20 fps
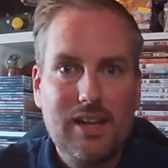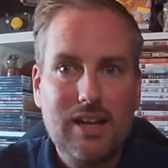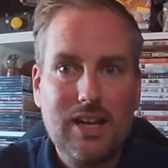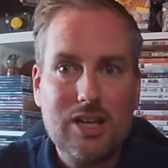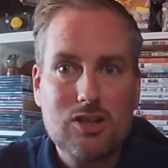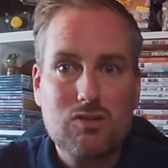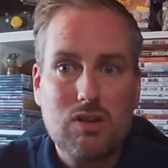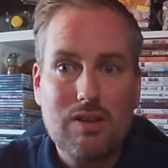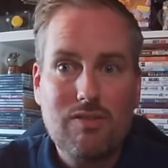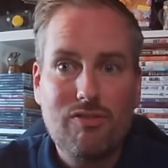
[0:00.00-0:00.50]

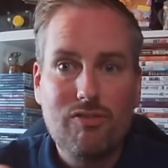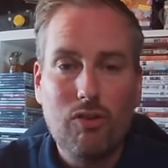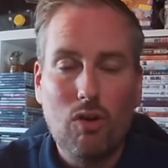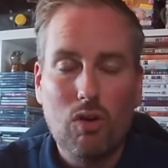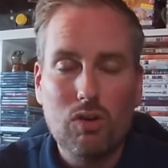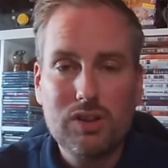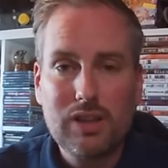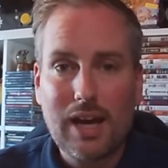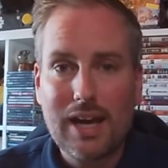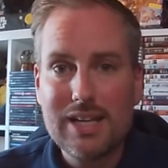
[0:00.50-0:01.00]
literally
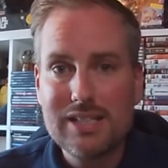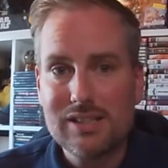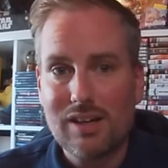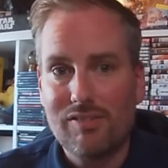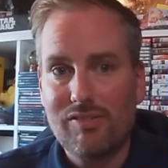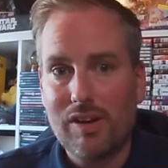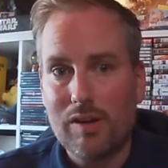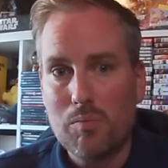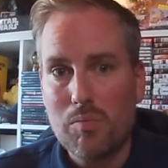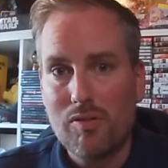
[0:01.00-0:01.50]
4 days, I
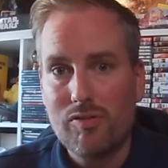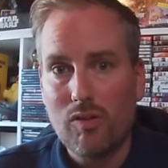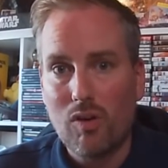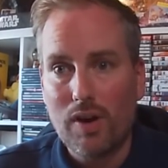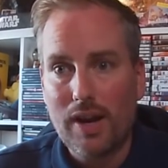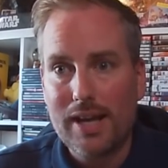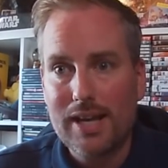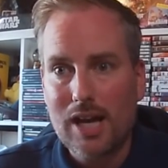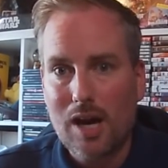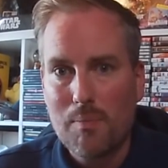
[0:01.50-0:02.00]
think,
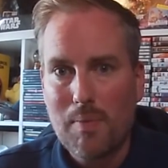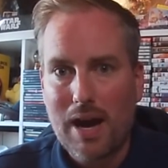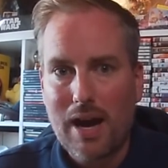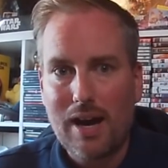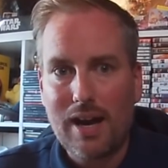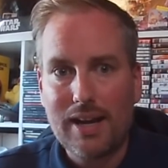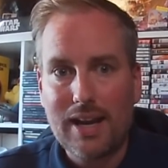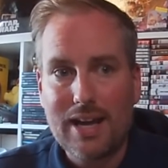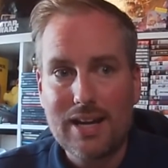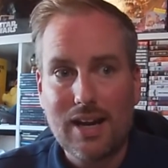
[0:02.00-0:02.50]
before they come
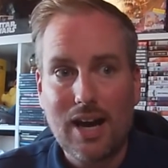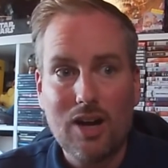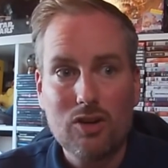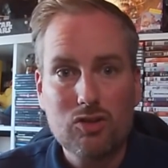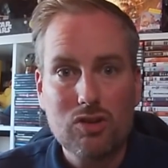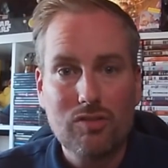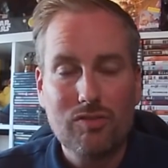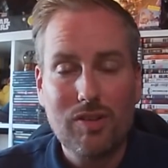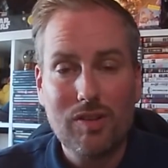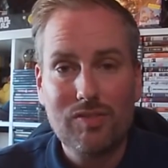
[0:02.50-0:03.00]
out, and they had
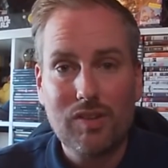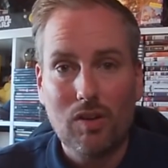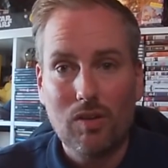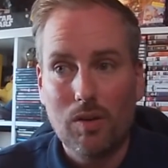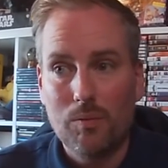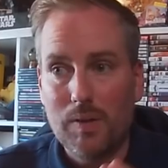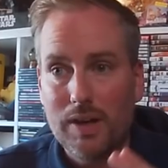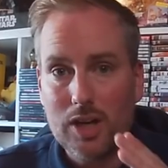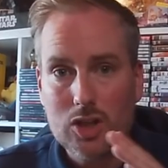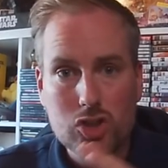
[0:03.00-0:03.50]
150 on
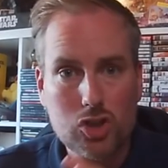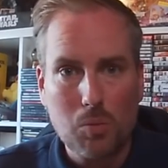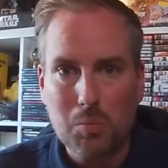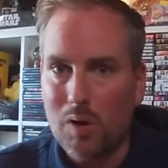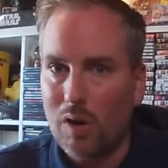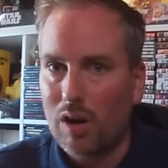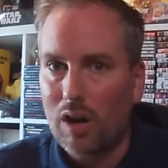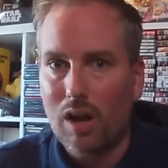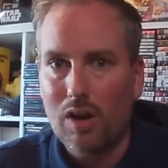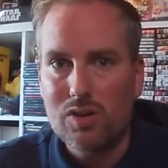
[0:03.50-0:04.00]
them, and the shop
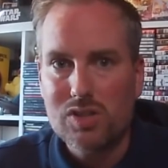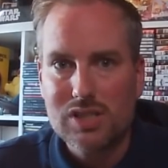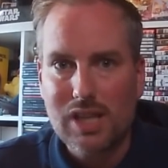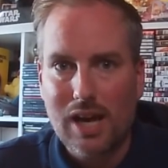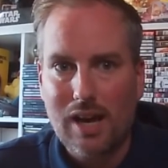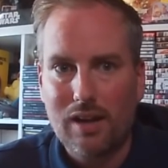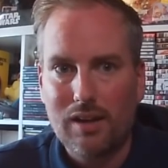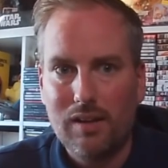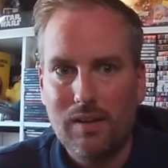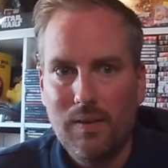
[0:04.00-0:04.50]
got closed
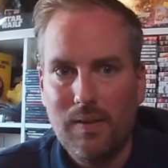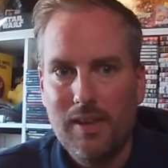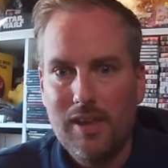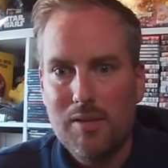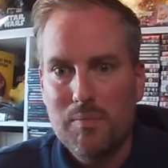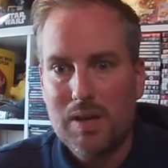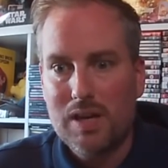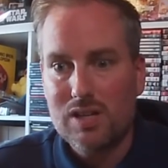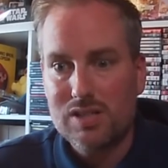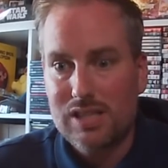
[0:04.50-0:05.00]
down
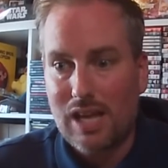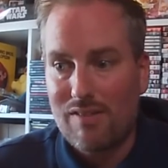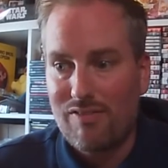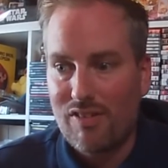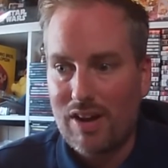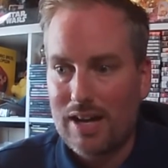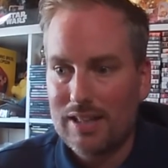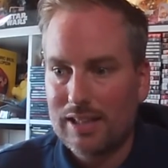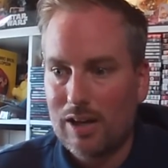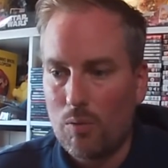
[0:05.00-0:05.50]
because they
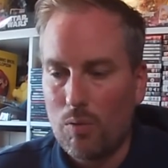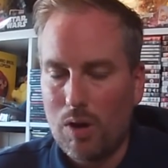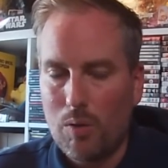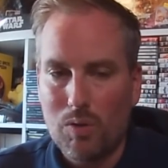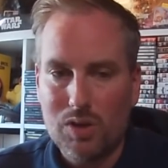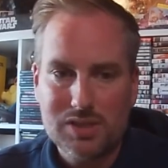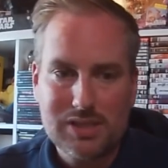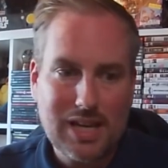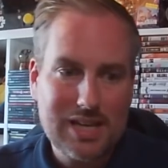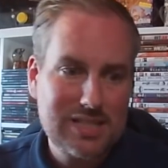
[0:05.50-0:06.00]
found out what it was.